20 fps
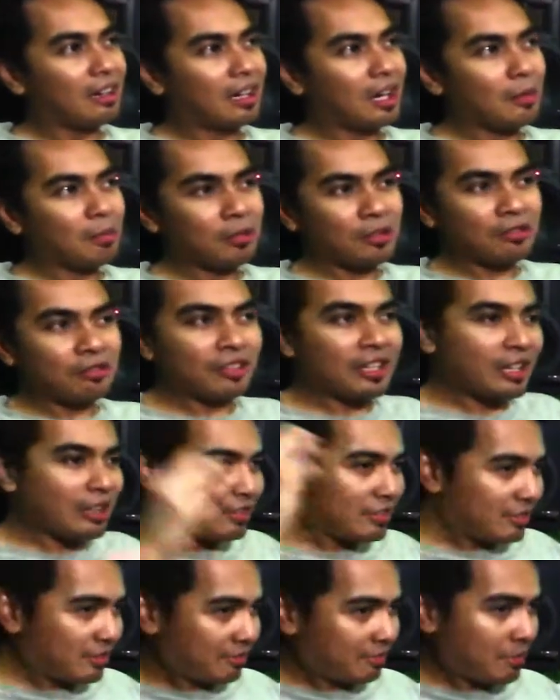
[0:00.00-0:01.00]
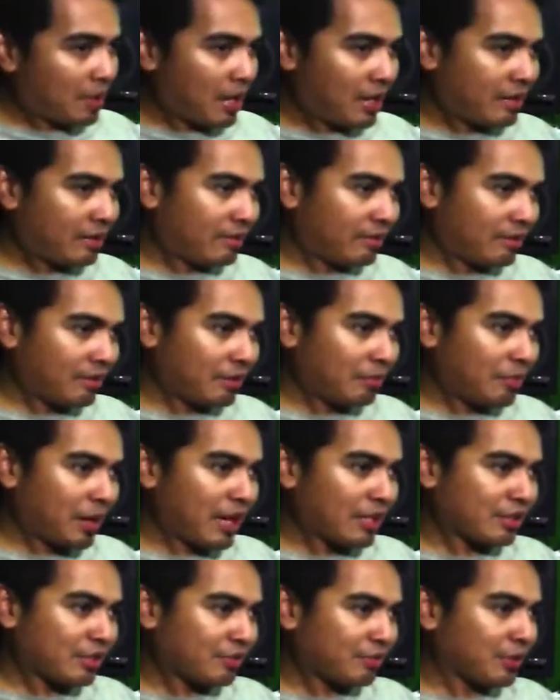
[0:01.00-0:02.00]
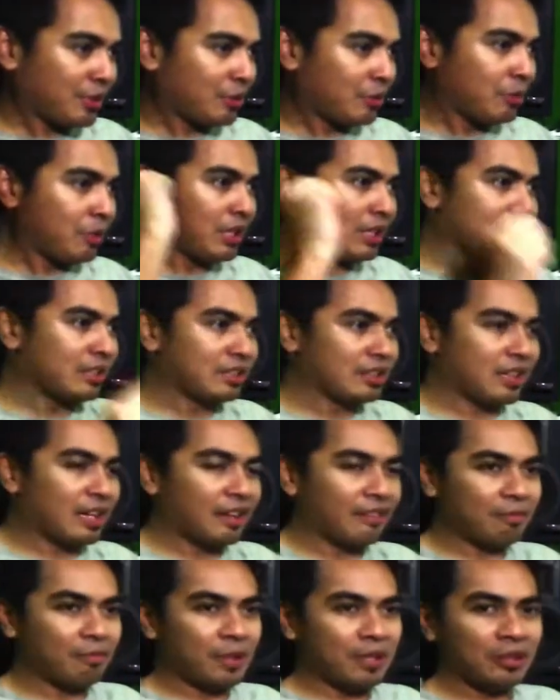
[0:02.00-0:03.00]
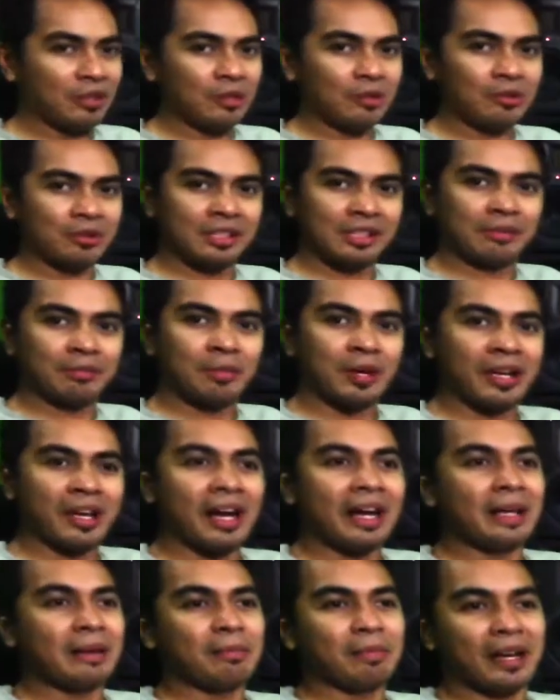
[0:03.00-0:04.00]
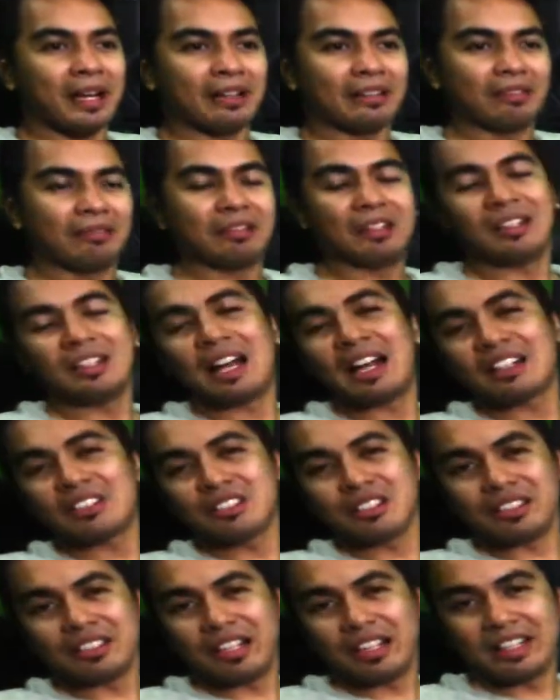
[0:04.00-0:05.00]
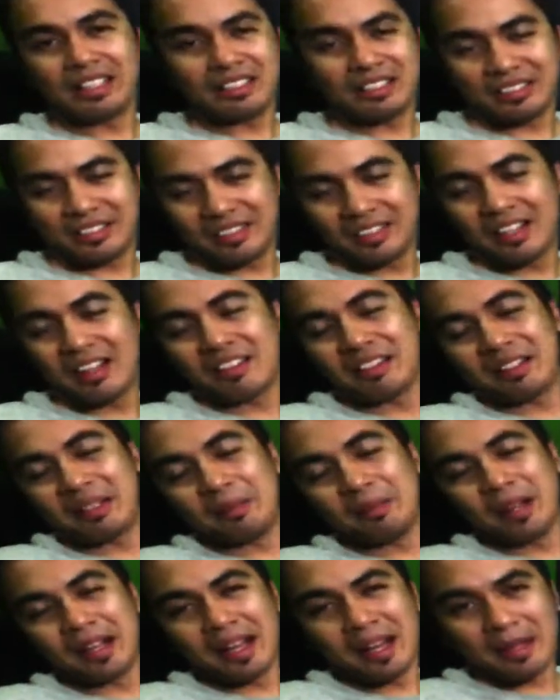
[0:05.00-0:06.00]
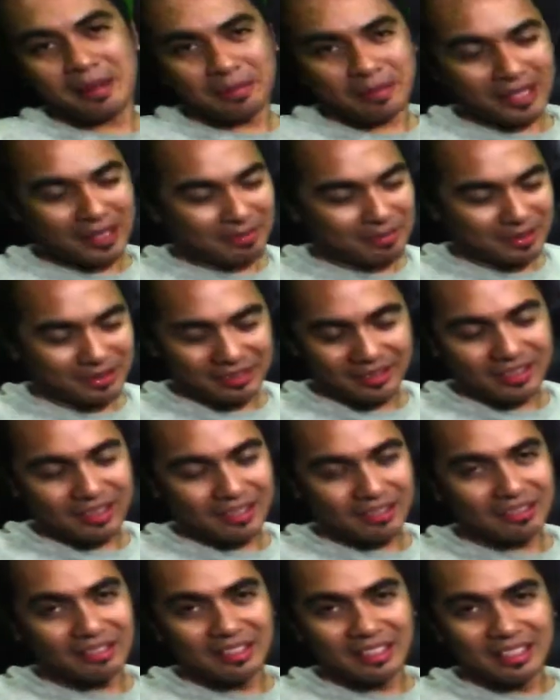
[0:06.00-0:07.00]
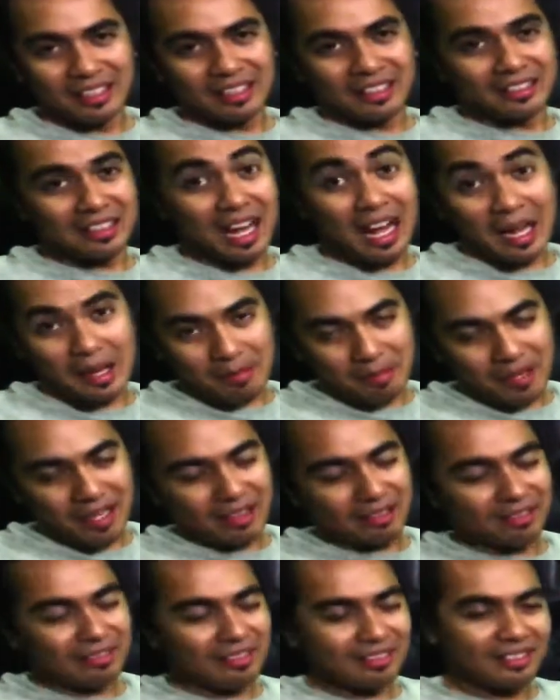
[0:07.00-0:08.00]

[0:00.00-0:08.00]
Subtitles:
a couple of gigs of mine the past few weeks. I've been using my iPad. Well, actually, it's not really my iPad, but the iPad.